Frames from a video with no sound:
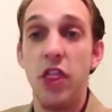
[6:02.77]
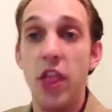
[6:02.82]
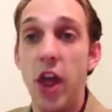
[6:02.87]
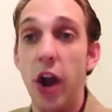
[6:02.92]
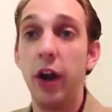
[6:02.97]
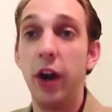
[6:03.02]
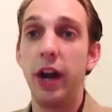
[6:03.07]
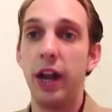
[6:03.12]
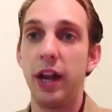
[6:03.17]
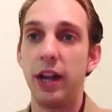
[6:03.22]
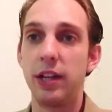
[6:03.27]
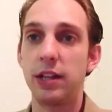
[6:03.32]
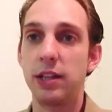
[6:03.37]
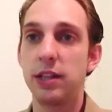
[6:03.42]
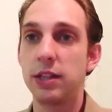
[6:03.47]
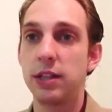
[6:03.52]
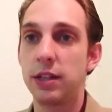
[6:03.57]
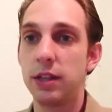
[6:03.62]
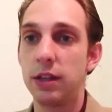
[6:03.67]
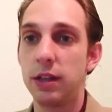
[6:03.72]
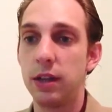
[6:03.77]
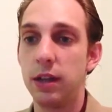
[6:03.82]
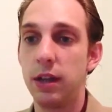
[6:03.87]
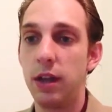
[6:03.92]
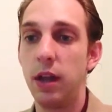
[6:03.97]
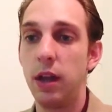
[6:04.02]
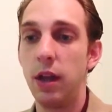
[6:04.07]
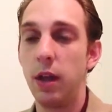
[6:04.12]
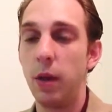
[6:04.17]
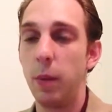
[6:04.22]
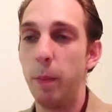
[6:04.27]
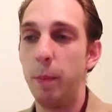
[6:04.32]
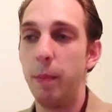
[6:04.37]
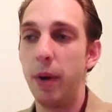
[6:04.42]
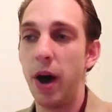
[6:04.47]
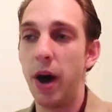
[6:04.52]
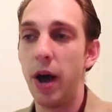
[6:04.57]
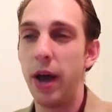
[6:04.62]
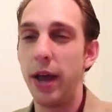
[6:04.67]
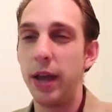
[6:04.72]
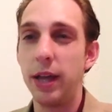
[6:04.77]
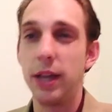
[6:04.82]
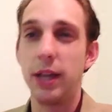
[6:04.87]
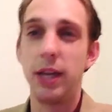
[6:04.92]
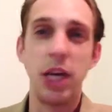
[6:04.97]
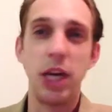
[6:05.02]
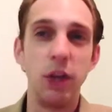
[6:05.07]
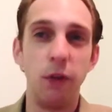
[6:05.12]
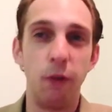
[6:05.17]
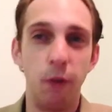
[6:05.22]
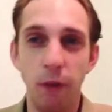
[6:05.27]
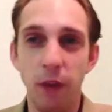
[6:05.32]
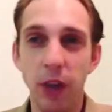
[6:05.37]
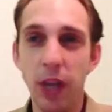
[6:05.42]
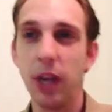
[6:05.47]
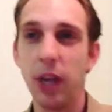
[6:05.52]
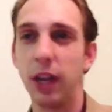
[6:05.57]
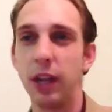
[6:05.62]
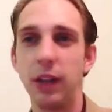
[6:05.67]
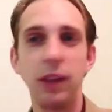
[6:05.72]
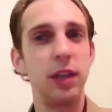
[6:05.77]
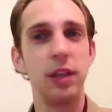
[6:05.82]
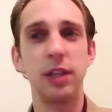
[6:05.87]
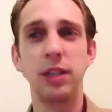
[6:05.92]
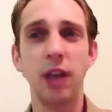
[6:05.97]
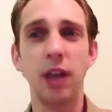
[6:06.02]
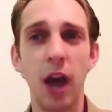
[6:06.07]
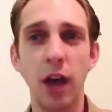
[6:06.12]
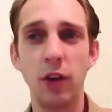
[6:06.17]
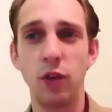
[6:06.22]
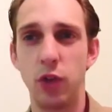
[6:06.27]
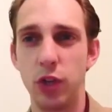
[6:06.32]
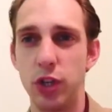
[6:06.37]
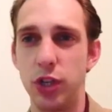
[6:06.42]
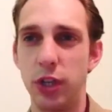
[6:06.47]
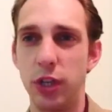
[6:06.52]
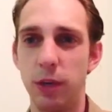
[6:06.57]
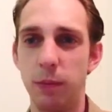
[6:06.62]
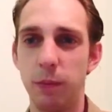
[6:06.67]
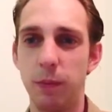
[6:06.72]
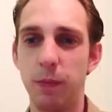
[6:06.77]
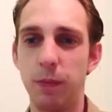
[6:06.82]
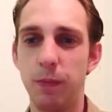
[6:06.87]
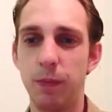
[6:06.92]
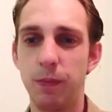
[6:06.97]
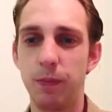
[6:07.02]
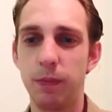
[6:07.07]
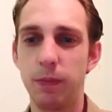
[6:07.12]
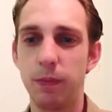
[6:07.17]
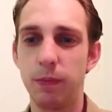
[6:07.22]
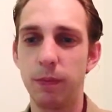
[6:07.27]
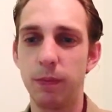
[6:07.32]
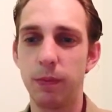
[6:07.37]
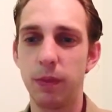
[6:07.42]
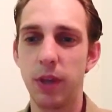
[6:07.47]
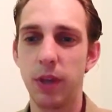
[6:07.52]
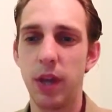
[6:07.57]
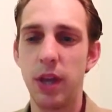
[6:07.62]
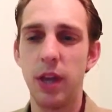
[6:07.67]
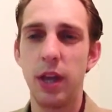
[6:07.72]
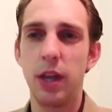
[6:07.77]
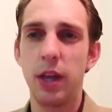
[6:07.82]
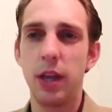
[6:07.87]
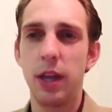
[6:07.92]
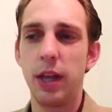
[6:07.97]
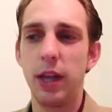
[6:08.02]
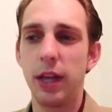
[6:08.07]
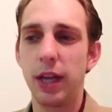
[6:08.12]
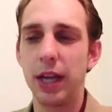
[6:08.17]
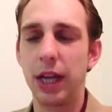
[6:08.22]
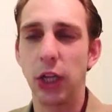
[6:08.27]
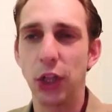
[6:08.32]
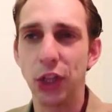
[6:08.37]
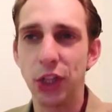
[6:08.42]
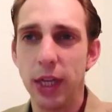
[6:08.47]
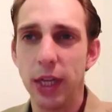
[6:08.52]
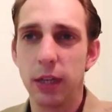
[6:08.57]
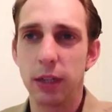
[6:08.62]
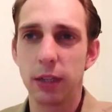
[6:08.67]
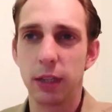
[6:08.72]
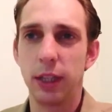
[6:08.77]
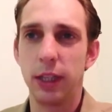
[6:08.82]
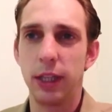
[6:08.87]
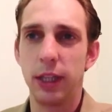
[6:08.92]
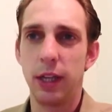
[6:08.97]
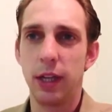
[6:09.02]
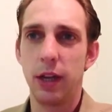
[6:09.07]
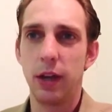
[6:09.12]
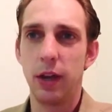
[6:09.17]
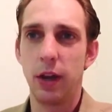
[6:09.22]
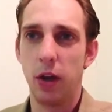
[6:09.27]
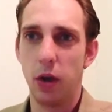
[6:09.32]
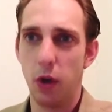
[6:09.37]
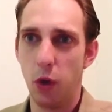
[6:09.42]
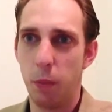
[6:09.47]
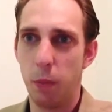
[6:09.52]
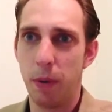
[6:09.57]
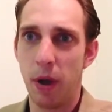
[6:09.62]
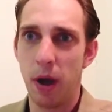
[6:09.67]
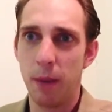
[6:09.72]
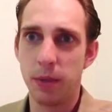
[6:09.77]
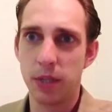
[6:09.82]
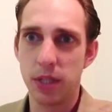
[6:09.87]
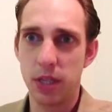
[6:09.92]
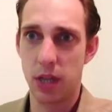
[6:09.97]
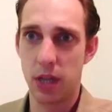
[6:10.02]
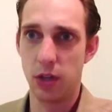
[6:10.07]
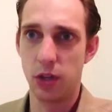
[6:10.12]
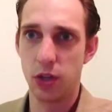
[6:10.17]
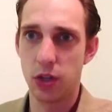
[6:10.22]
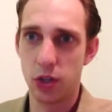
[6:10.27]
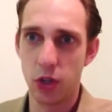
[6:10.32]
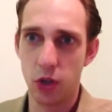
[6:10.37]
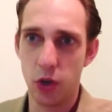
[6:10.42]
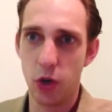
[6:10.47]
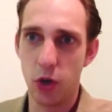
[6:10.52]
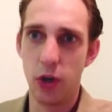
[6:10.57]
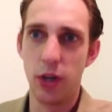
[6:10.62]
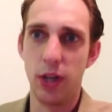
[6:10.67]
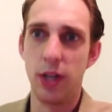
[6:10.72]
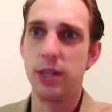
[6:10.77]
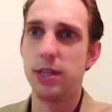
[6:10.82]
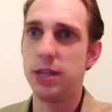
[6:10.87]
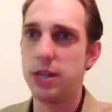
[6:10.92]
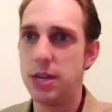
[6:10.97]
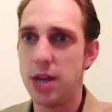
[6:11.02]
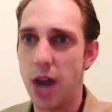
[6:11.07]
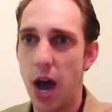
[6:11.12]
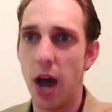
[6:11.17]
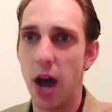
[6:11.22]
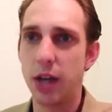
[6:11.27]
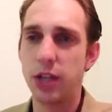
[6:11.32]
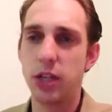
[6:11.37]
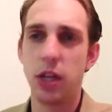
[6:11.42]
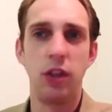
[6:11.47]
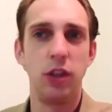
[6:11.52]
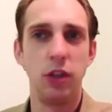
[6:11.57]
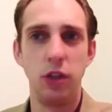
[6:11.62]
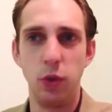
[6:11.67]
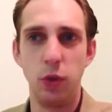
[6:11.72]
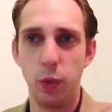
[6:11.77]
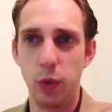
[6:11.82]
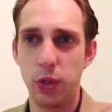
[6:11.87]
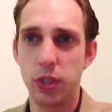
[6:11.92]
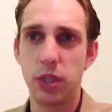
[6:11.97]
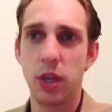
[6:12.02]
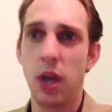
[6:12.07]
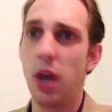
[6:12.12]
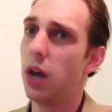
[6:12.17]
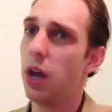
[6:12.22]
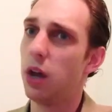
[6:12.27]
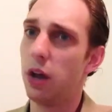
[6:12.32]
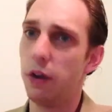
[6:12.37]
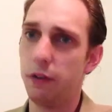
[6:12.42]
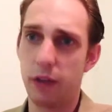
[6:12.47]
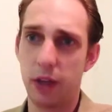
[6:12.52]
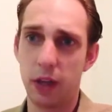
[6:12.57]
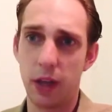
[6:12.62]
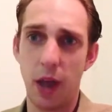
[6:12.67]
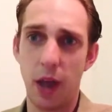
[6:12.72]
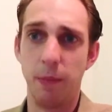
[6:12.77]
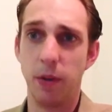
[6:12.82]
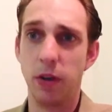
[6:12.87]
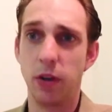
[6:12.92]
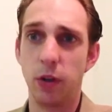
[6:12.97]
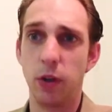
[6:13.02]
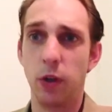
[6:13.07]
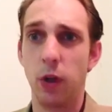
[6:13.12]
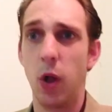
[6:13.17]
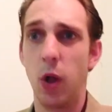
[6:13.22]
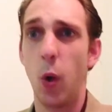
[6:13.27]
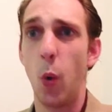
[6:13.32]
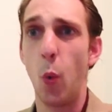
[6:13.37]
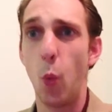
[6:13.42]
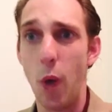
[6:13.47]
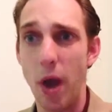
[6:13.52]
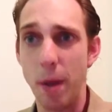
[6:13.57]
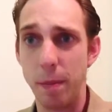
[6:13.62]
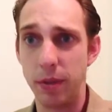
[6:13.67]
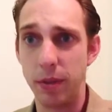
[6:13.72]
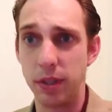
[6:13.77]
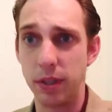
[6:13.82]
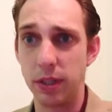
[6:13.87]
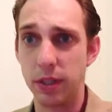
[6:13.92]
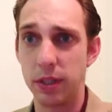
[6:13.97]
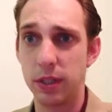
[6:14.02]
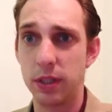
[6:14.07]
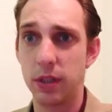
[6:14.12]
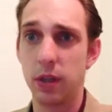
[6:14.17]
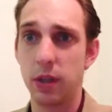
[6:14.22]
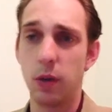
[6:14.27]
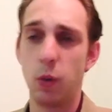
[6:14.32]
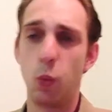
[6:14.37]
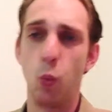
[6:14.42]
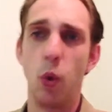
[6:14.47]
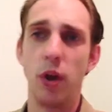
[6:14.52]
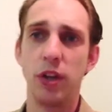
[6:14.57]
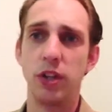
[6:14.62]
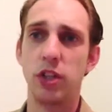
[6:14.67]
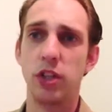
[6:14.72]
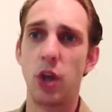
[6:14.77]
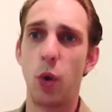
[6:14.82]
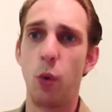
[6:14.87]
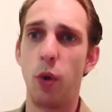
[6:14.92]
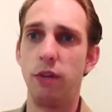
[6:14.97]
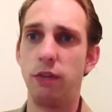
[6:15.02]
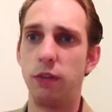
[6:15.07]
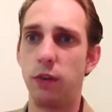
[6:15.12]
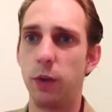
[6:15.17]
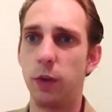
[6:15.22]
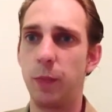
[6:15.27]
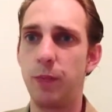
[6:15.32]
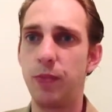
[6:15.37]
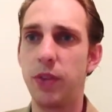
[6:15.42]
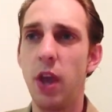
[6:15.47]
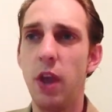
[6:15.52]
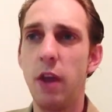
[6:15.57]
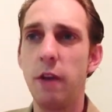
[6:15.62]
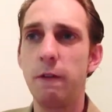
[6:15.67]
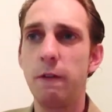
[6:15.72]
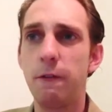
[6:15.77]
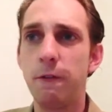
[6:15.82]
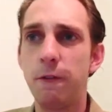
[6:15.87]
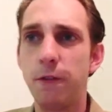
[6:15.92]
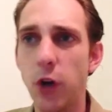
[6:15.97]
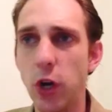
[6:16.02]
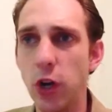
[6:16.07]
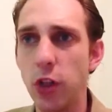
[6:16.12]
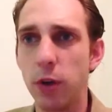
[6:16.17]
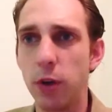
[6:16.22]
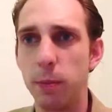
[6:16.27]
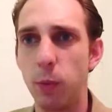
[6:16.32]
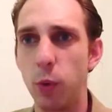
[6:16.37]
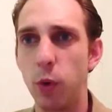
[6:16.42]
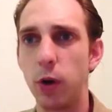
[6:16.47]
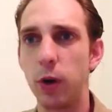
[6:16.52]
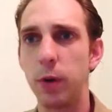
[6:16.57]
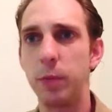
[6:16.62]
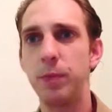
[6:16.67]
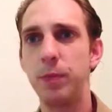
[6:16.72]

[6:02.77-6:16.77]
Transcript: their hands by defeating the Assad regime? Clearly, Obama's concern is not the use of chemical weapons whatsoever. Furthermore,